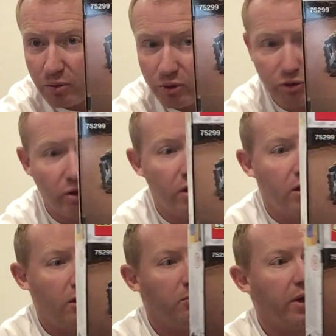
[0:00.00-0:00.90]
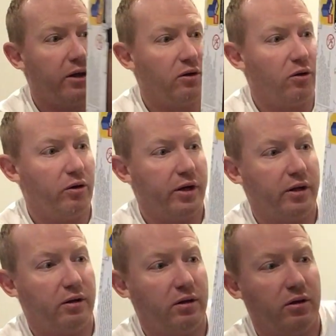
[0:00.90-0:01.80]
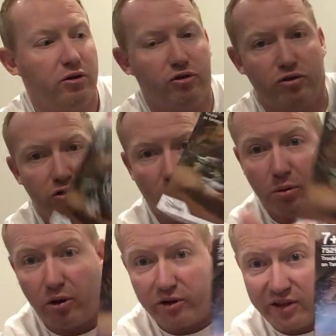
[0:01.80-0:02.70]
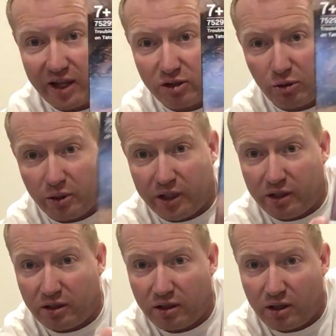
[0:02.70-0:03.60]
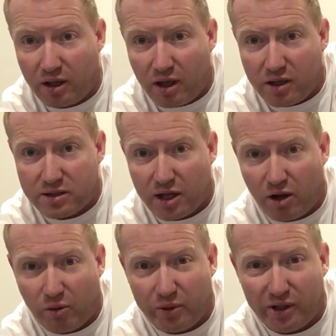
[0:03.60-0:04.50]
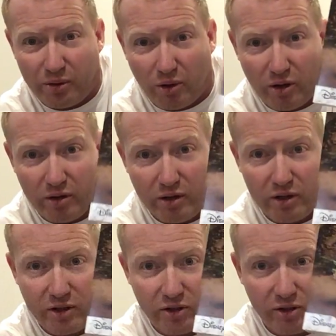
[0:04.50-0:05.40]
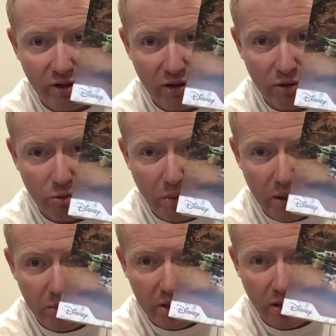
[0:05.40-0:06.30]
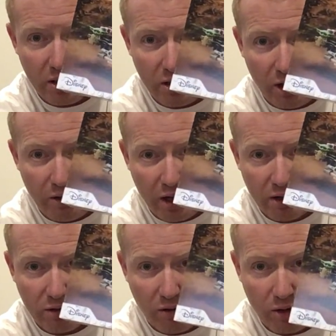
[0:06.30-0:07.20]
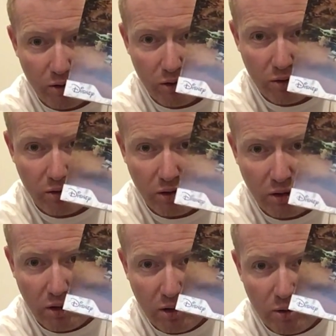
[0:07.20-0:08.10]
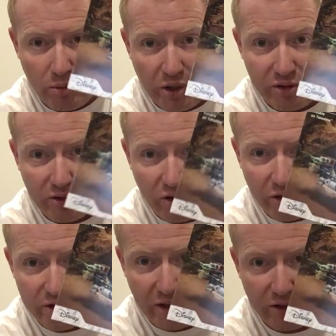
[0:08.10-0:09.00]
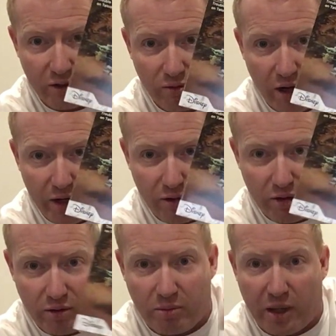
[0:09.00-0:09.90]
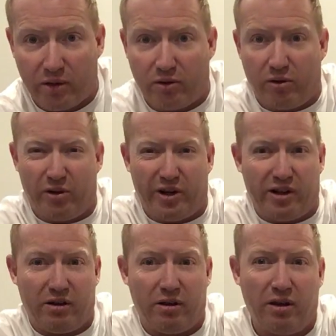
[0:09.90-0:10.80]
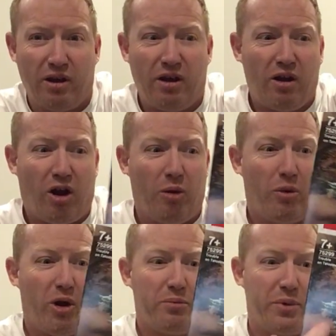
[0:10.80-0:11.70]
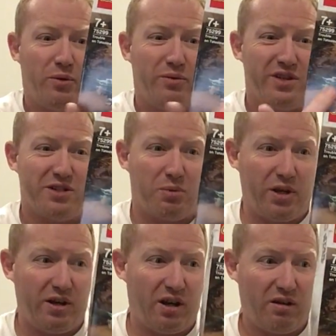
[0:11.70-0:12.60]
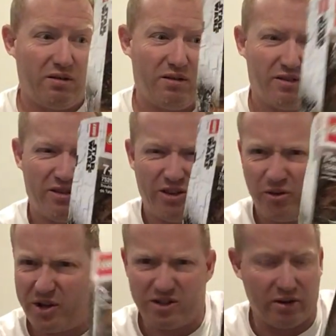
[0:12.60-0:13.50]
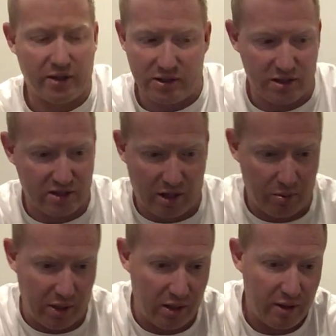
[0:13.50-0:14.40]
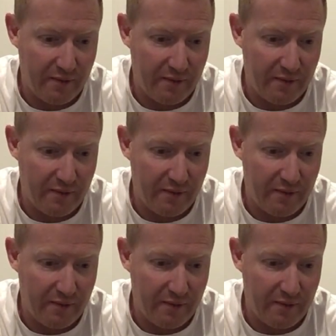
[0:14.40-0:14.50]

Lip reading: Wars, Mandalorian, Trouble on Tatooine set. I really wanted just the little baby Yoda, Grogu, plus it's got the Tusken Raider and Mandalorian. I might build the speeder. The rest I think is just going to be